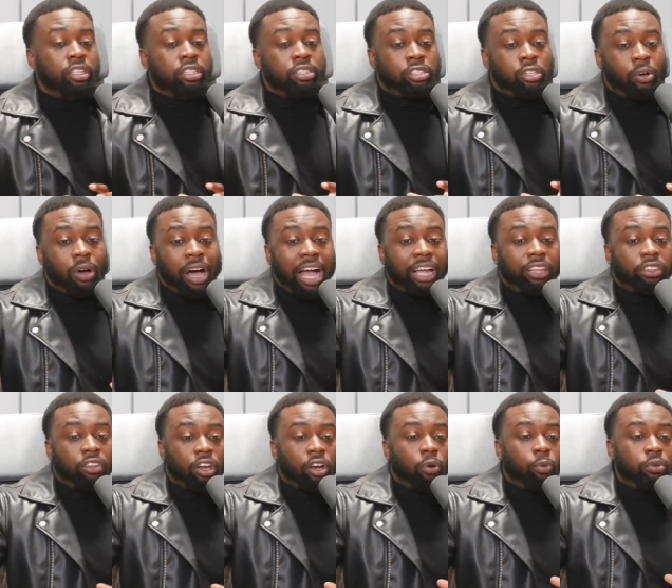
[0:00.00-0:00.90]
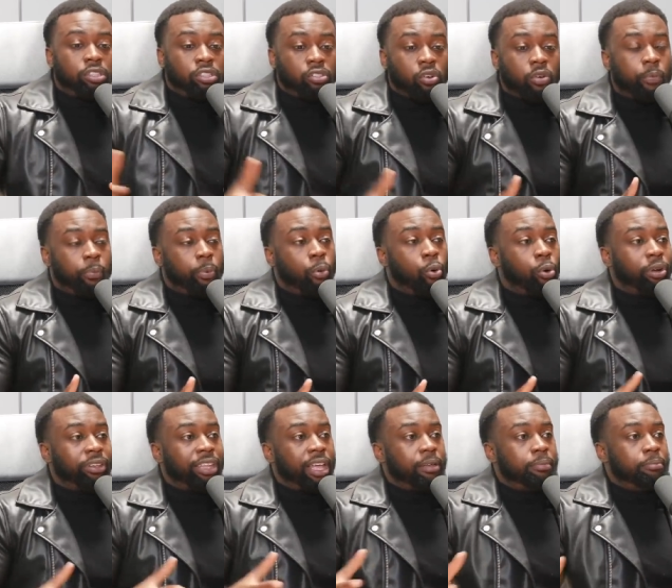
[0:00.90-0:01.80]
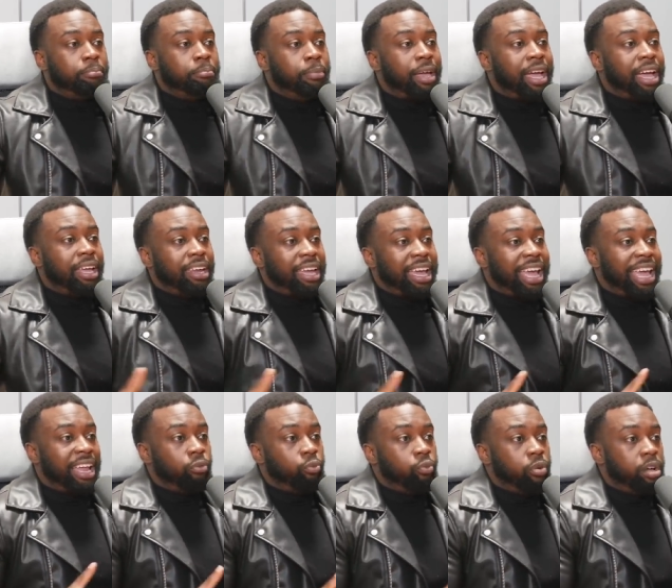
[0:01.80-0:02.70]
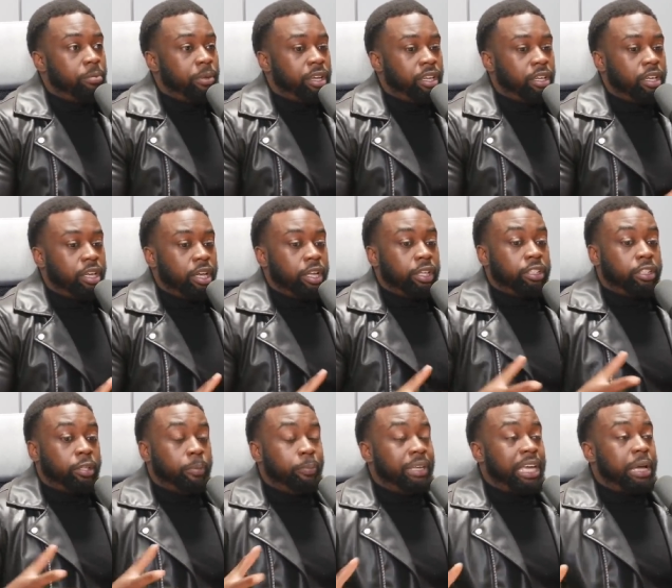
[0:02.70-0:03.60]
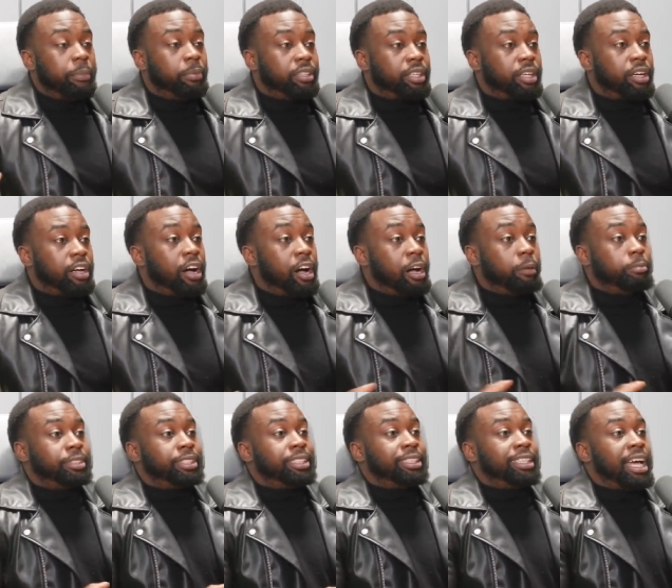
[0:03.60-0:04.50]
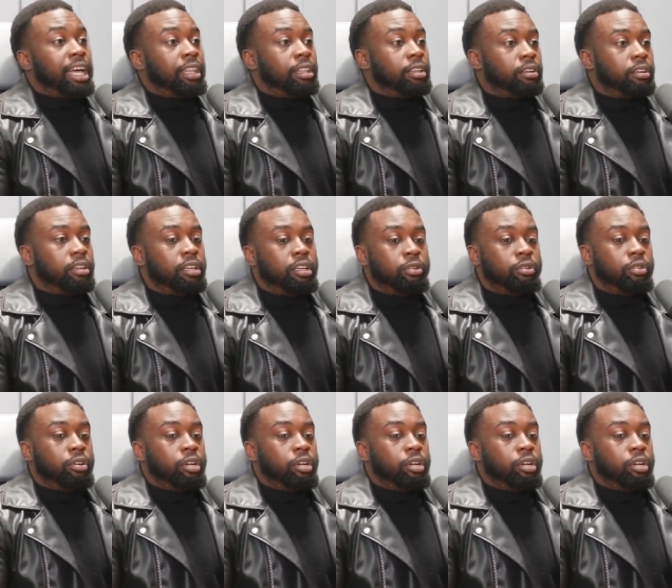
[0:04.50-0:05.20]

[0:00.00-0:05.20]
Yeah. So I thought it was so important that men and women to be able to come together